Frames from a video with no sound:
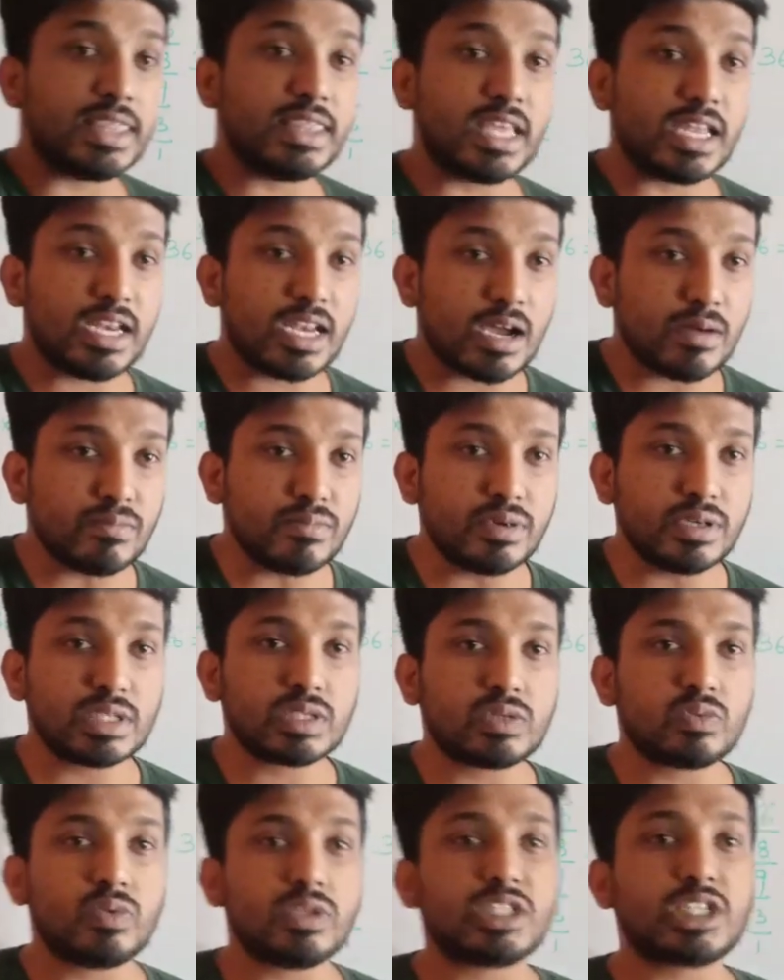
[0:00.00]
The
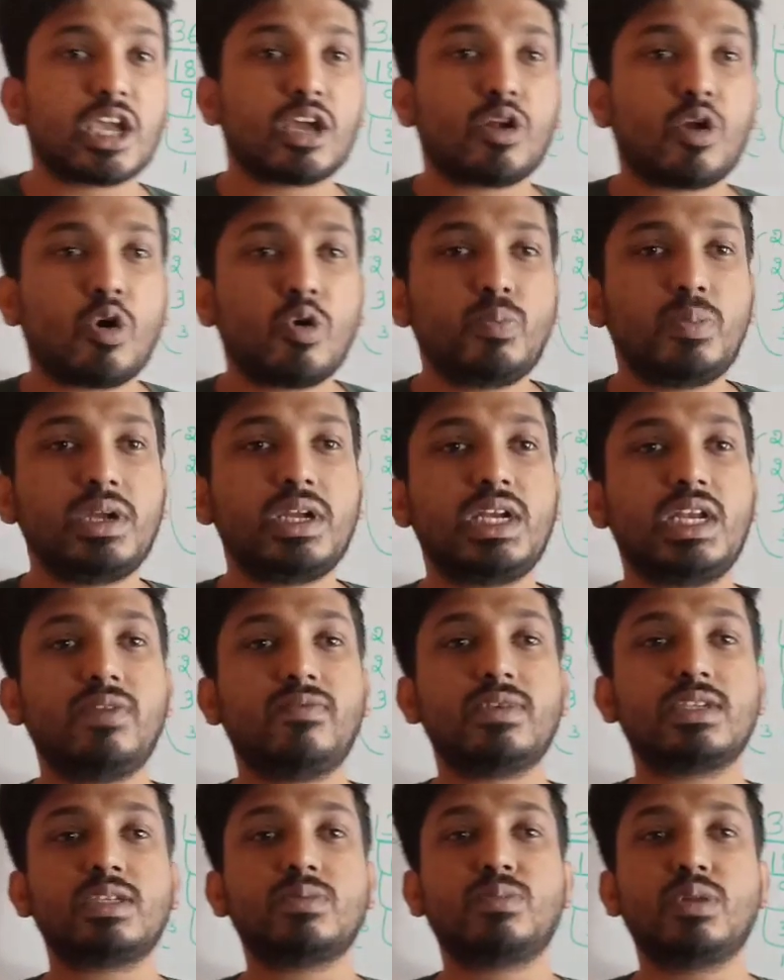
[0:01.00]
numbers which cannot be
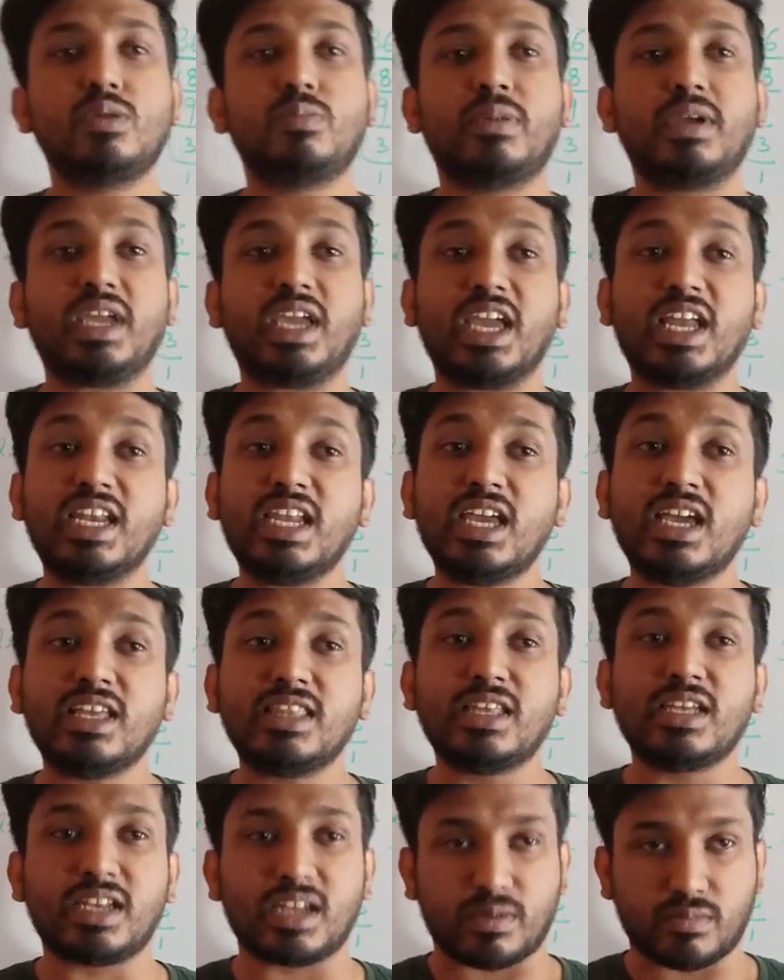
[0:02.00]
divisible by any
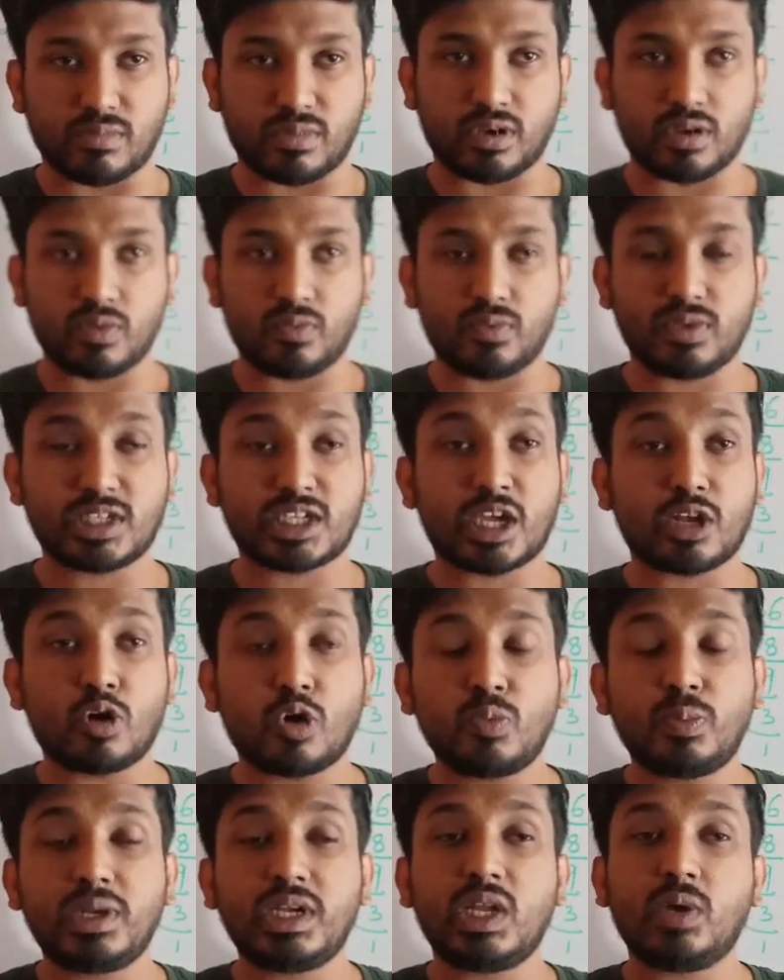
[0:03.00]
other number, which
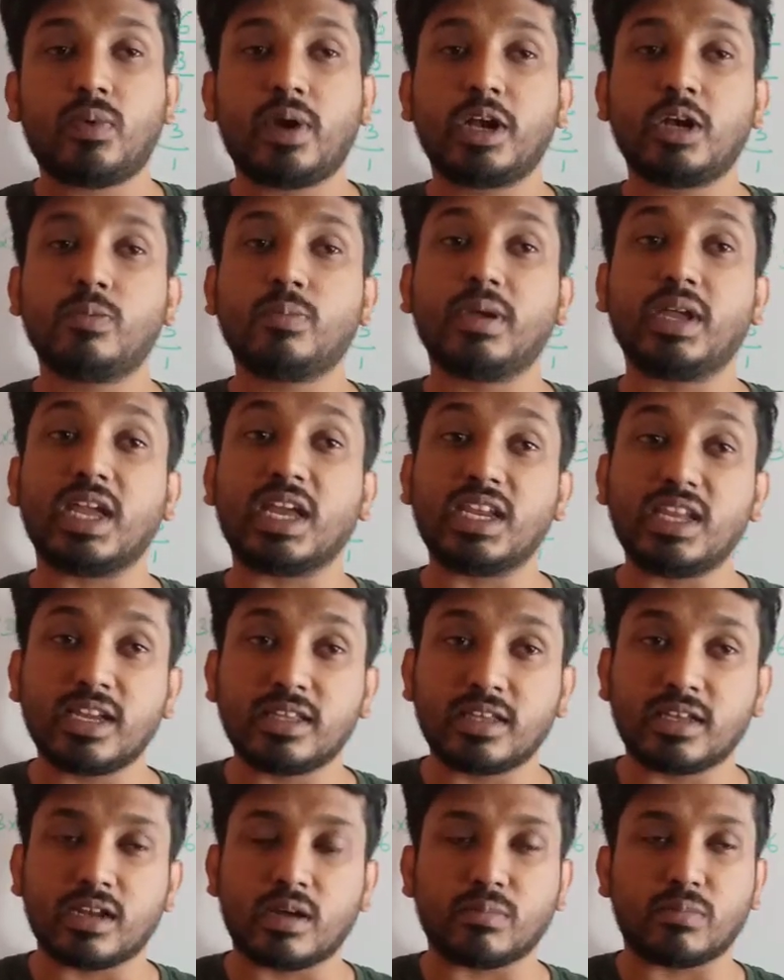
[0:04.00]
cannot be divided by any
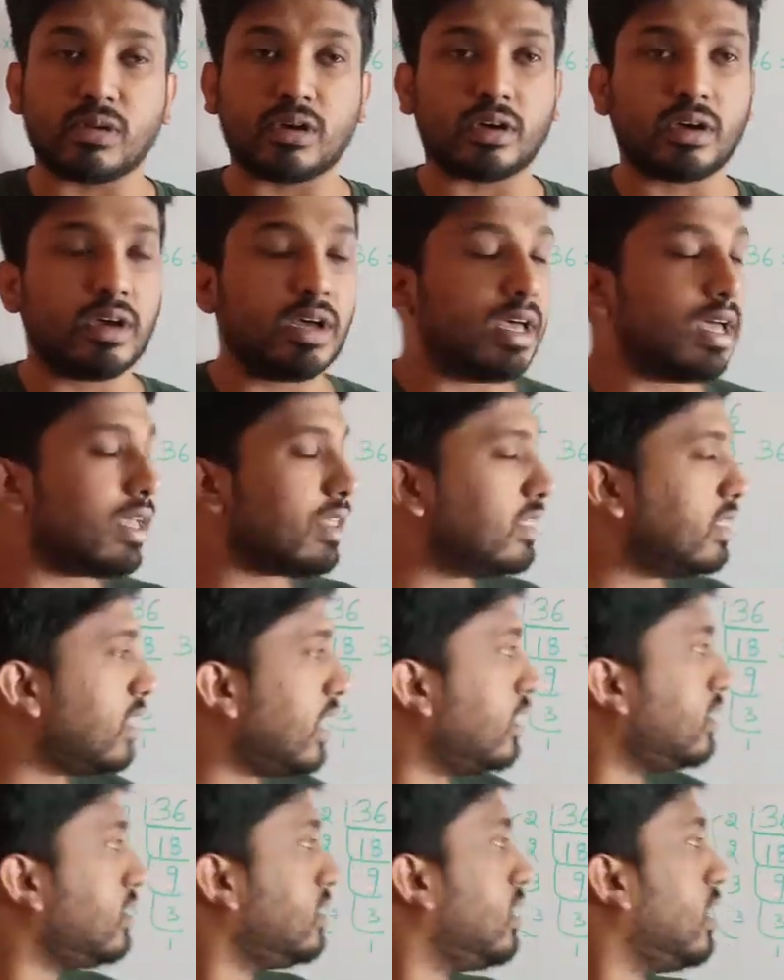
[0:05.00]
other number,
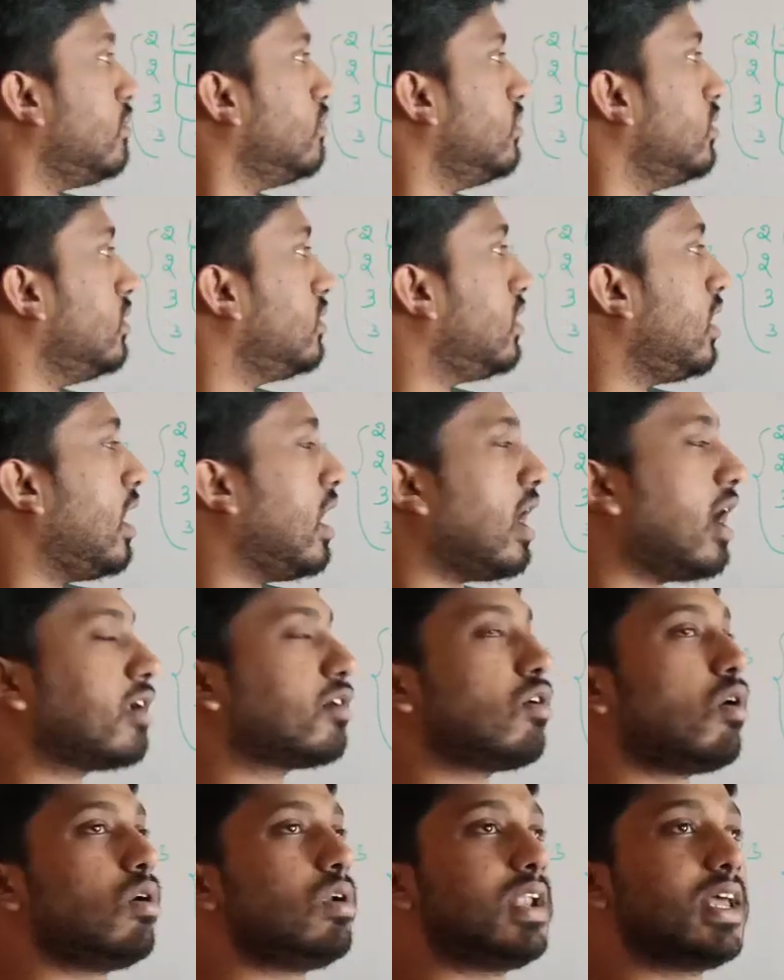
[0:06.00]
that number
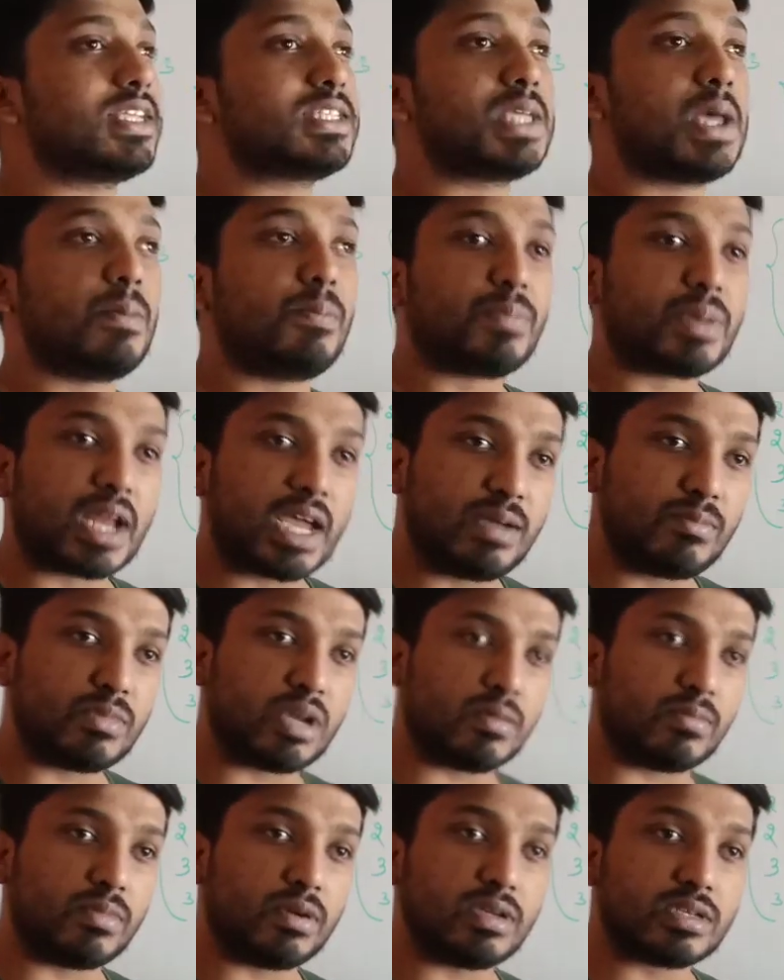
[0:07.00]
are called as prime
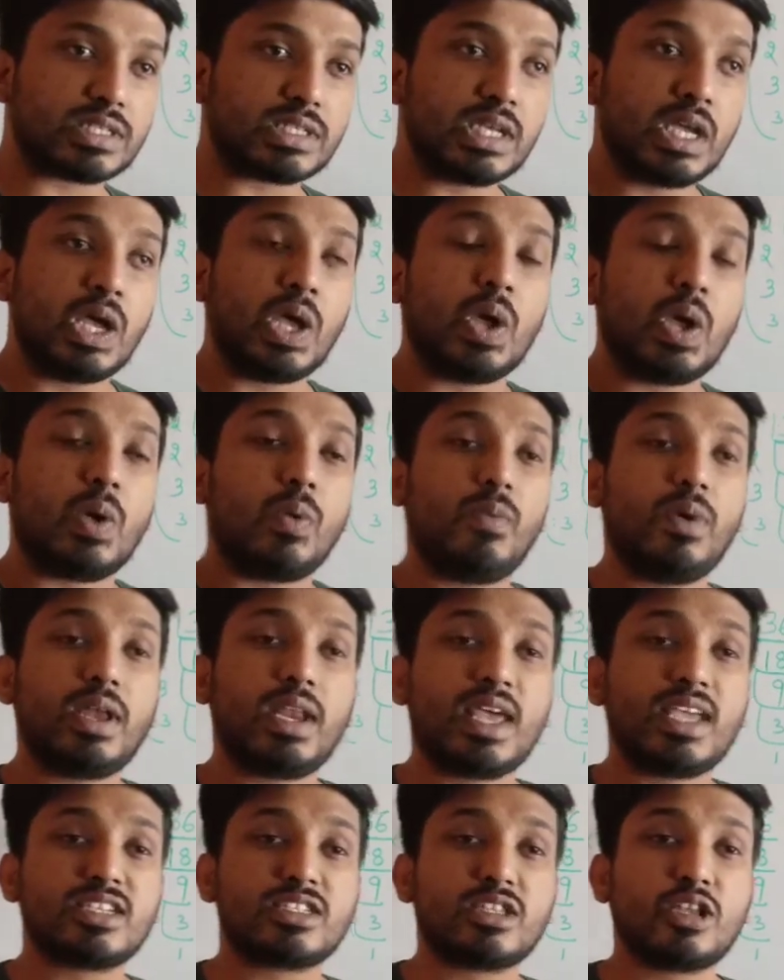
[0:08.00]
numbers,
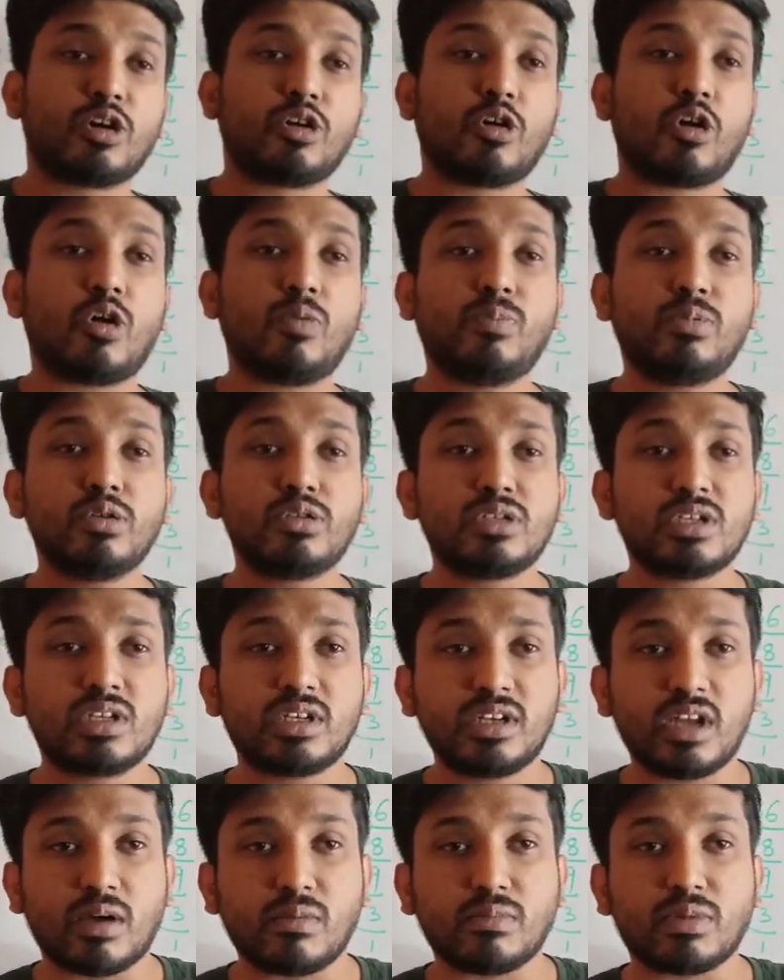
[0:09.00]
whereas the
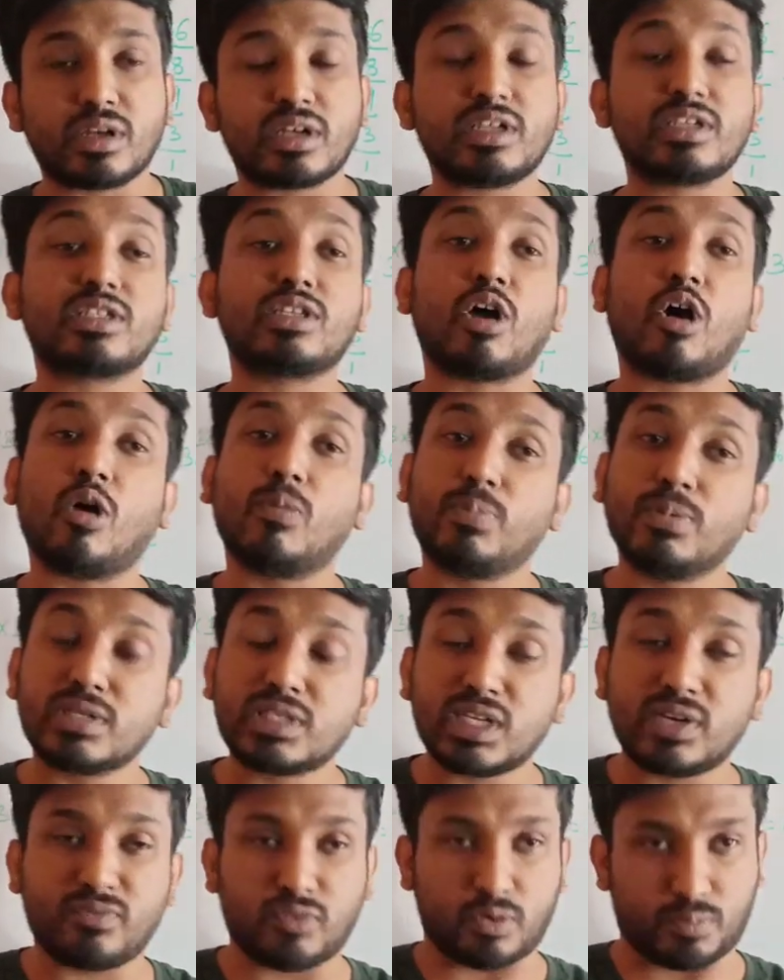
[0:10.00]
composite number is the
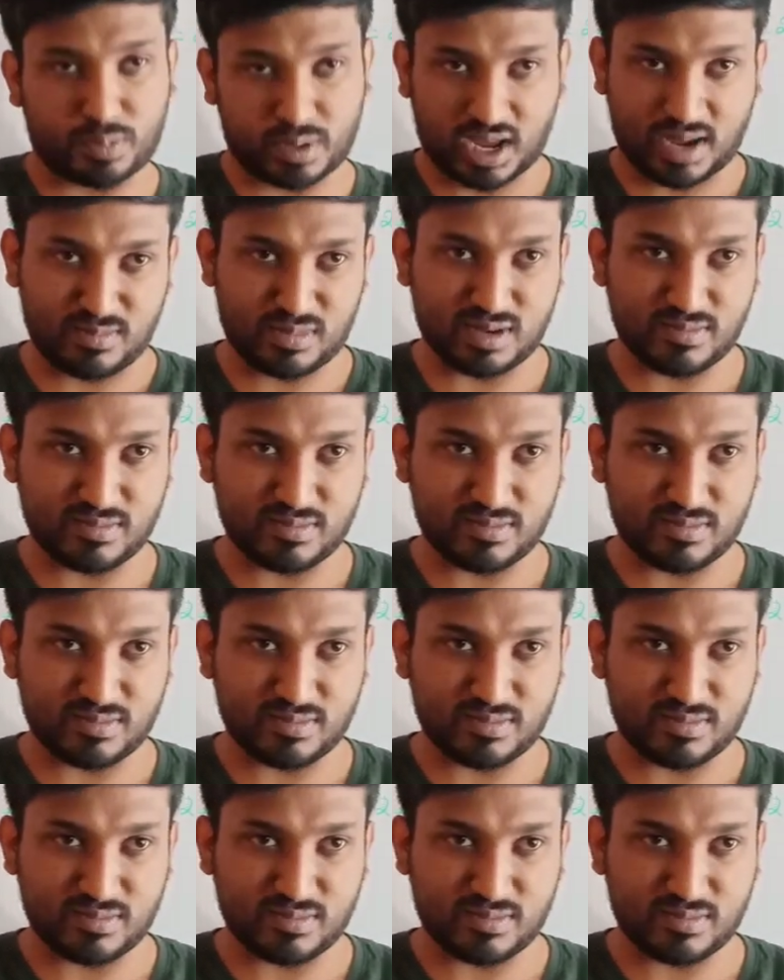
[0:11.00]
opposite for prime